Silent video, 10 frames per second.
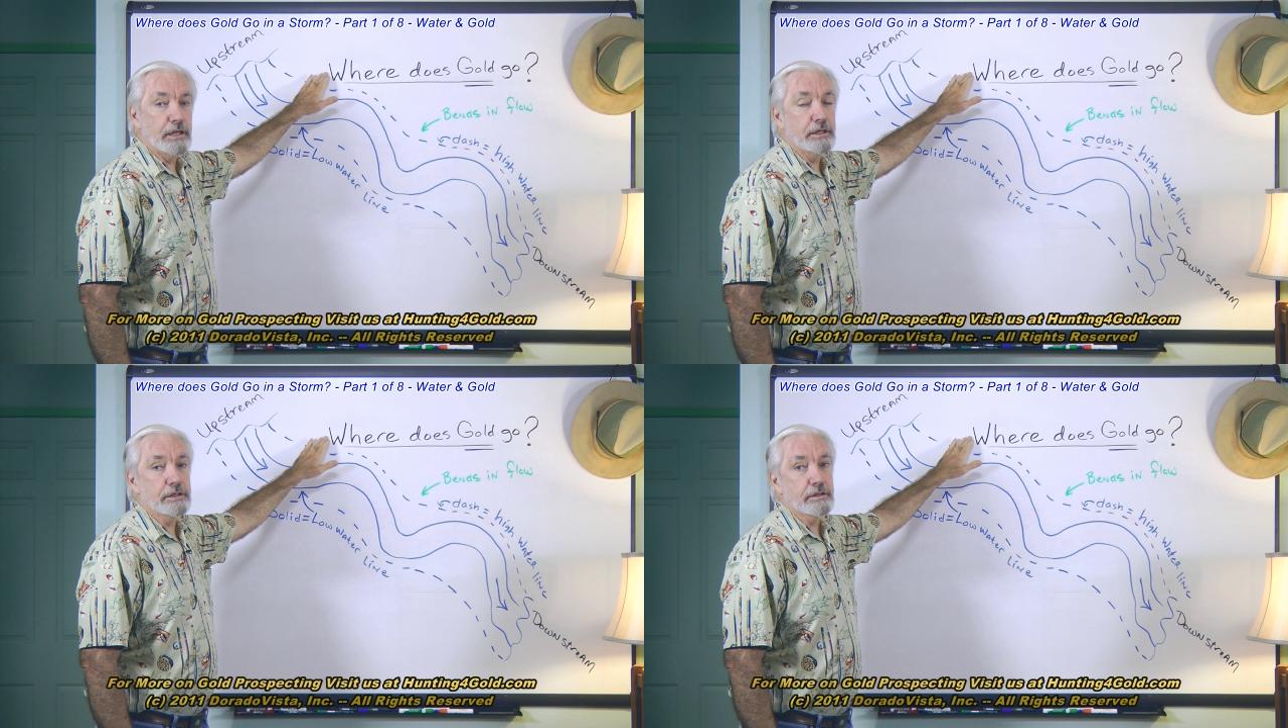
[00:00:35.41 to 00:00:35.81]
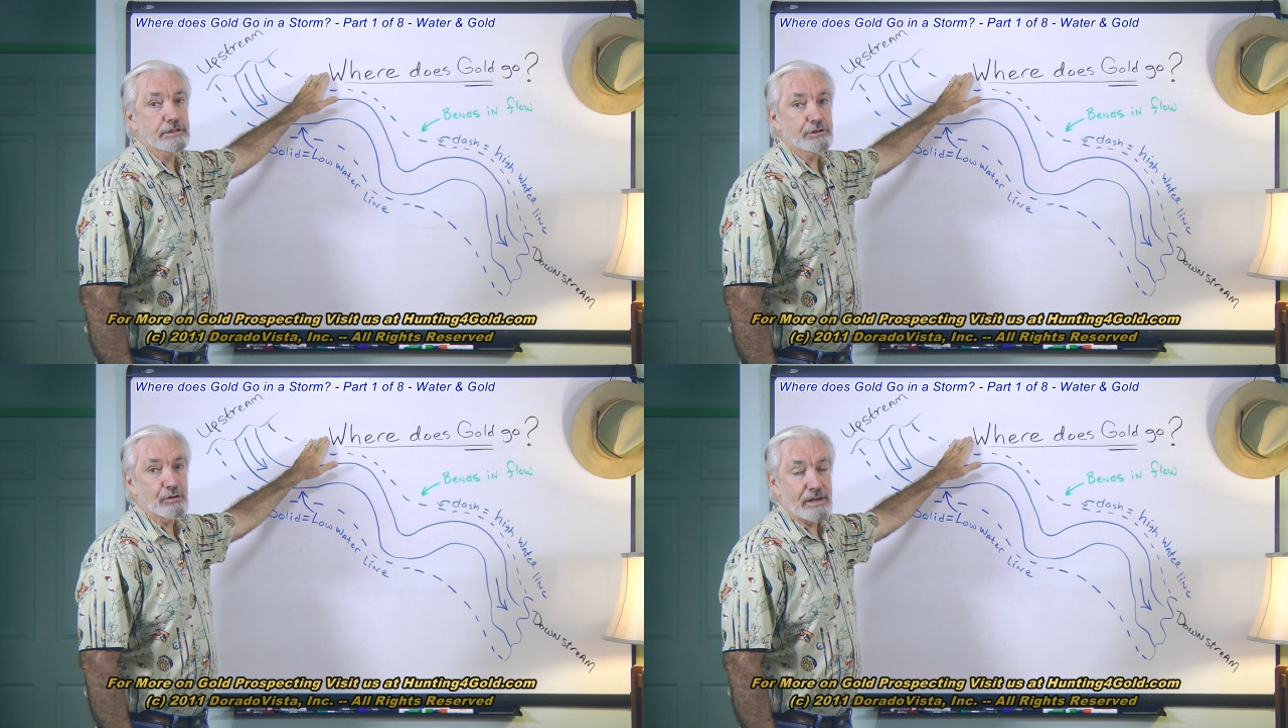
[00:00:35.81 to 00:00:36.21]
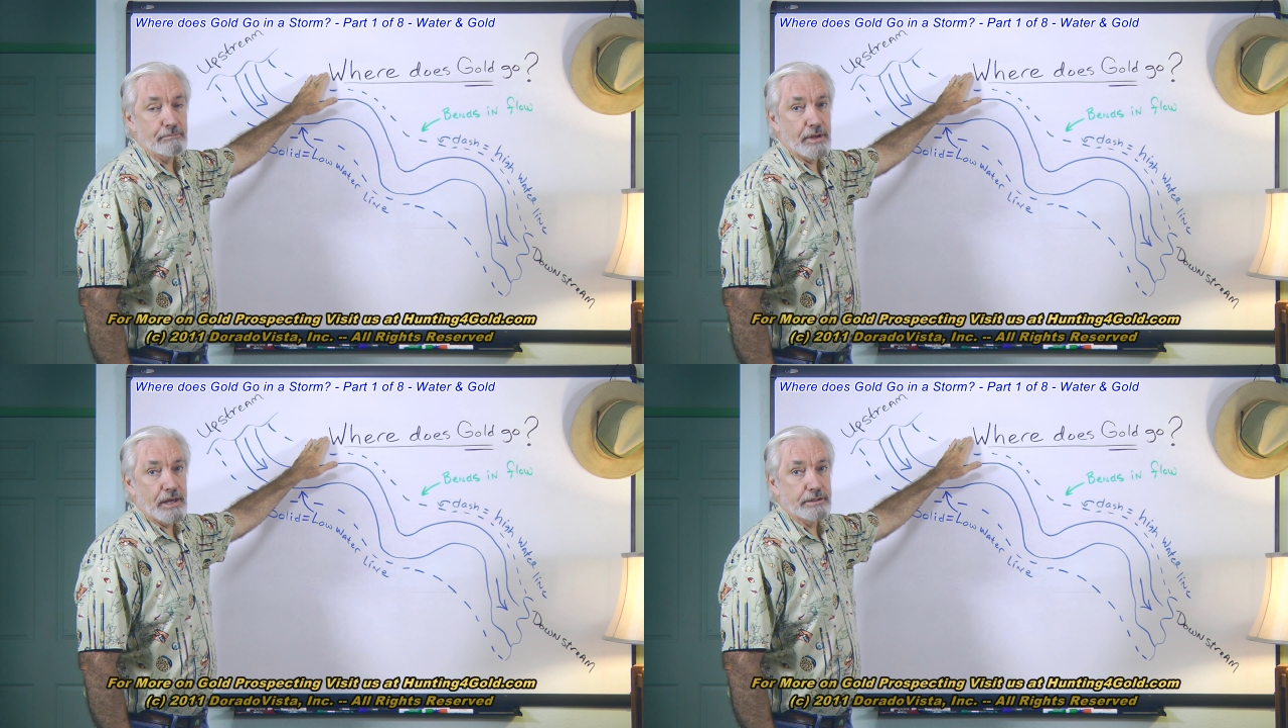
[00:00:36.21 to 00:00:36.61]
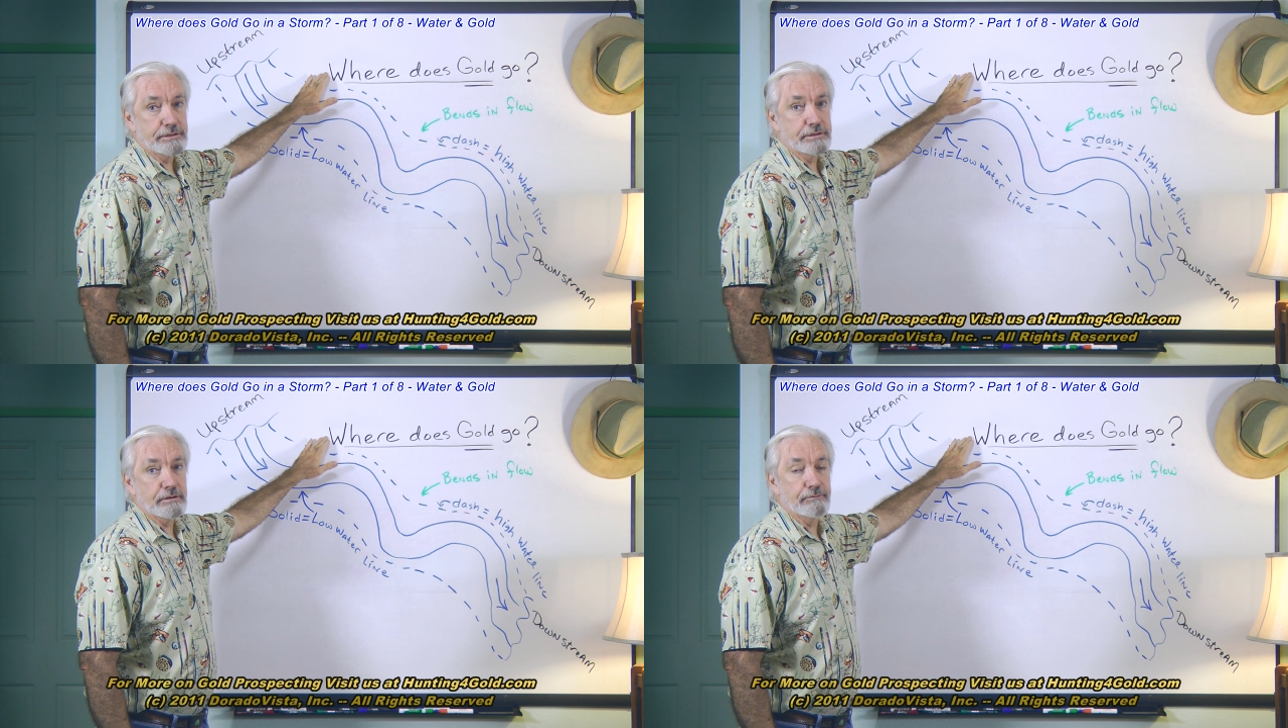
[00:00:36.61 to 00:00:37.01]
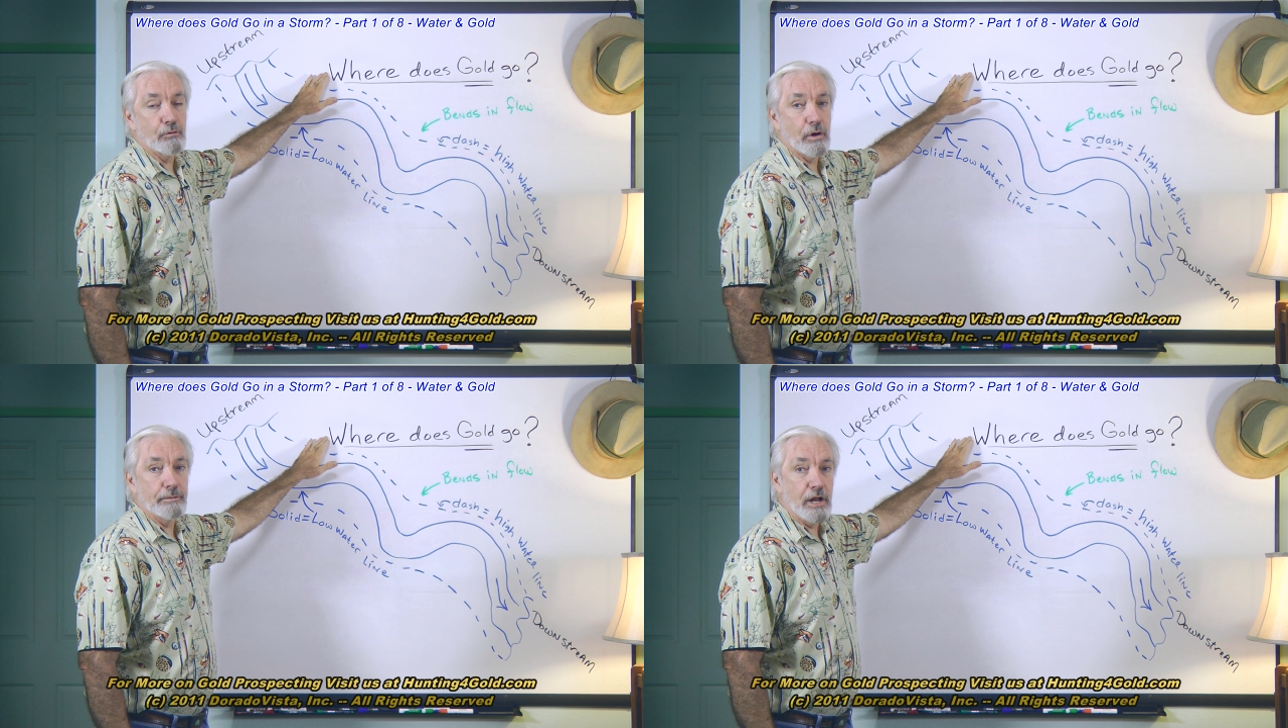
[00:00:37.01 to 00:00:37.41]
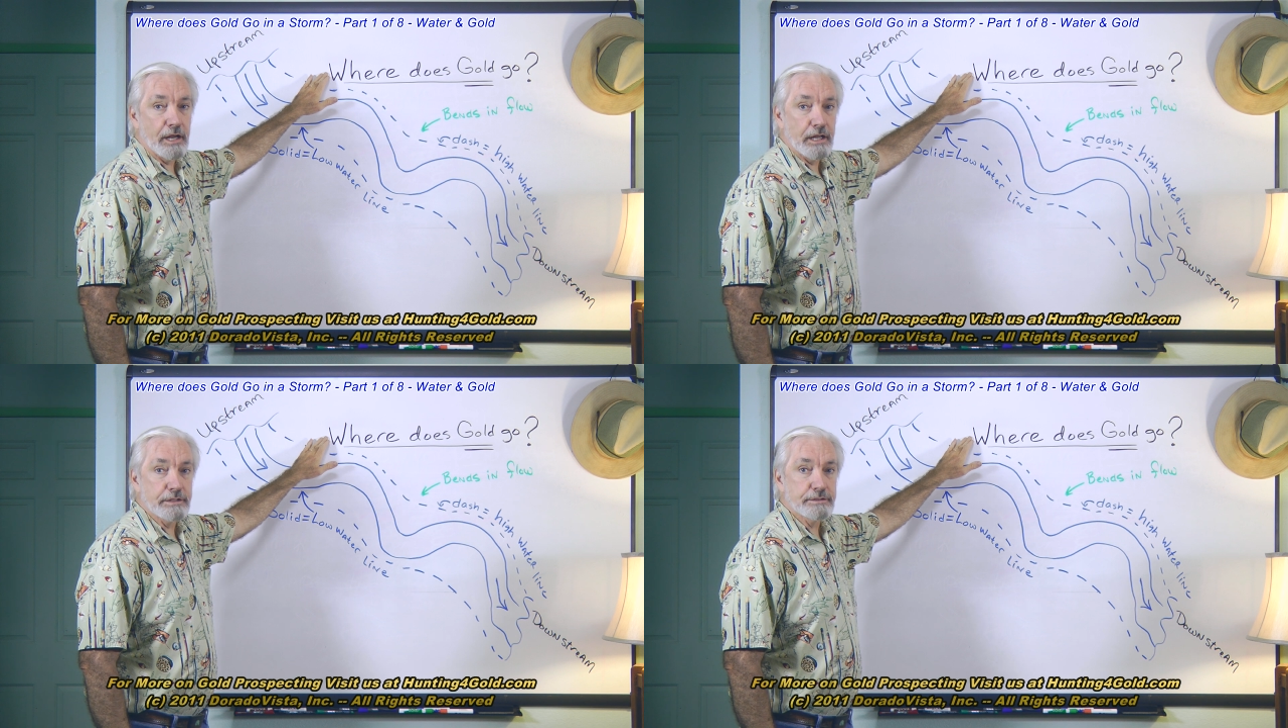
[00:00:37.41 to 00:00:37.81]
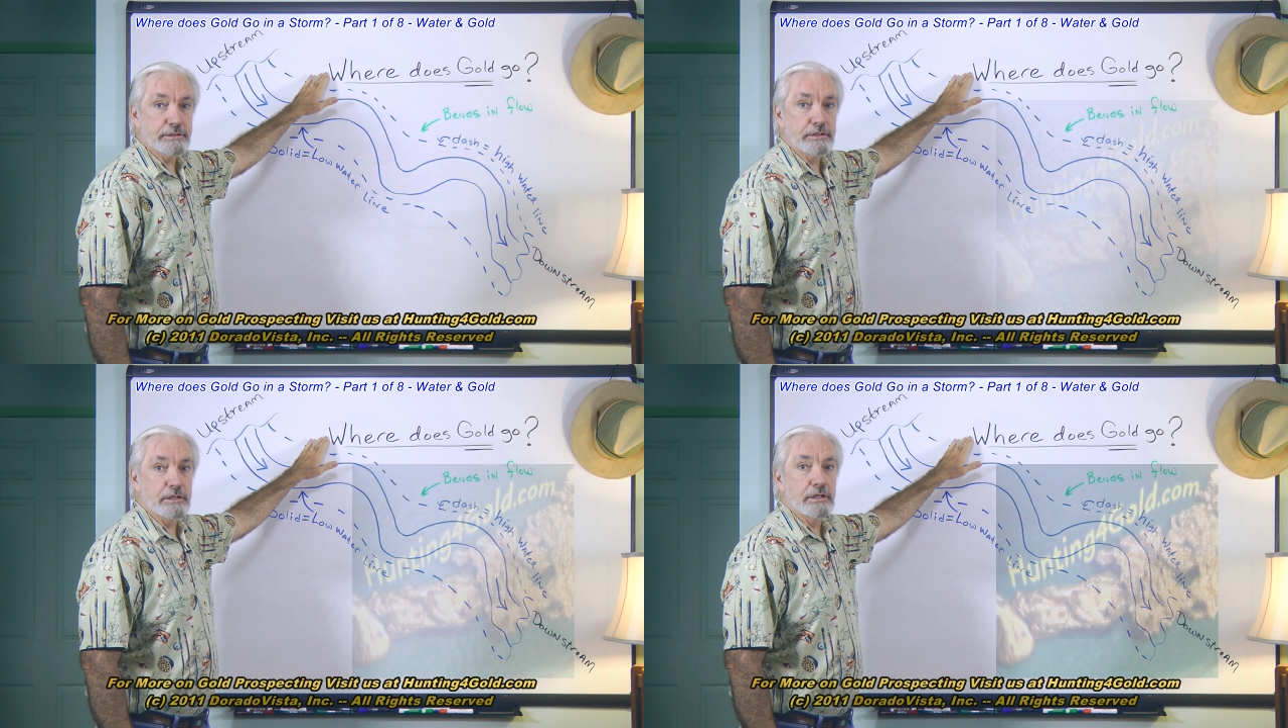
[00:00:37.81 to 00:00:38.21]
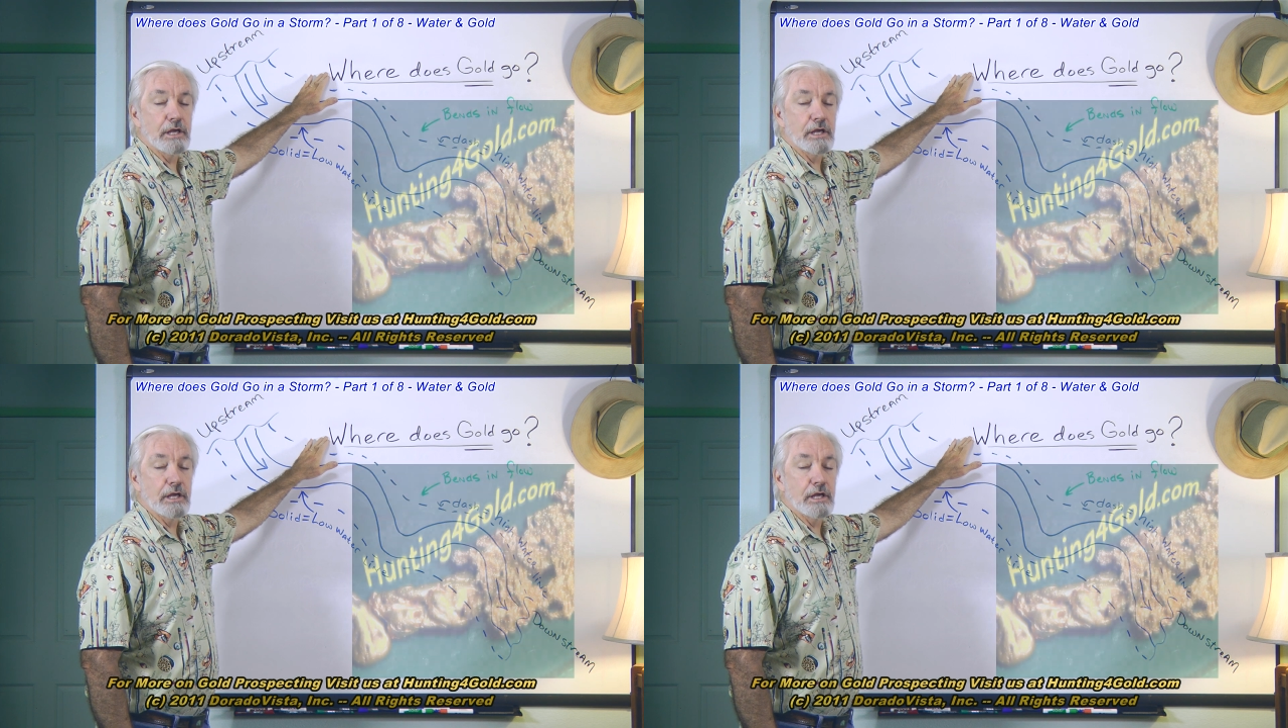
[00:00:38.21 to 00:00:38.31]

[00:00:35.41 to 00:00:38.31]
into the stream beds to form nuggets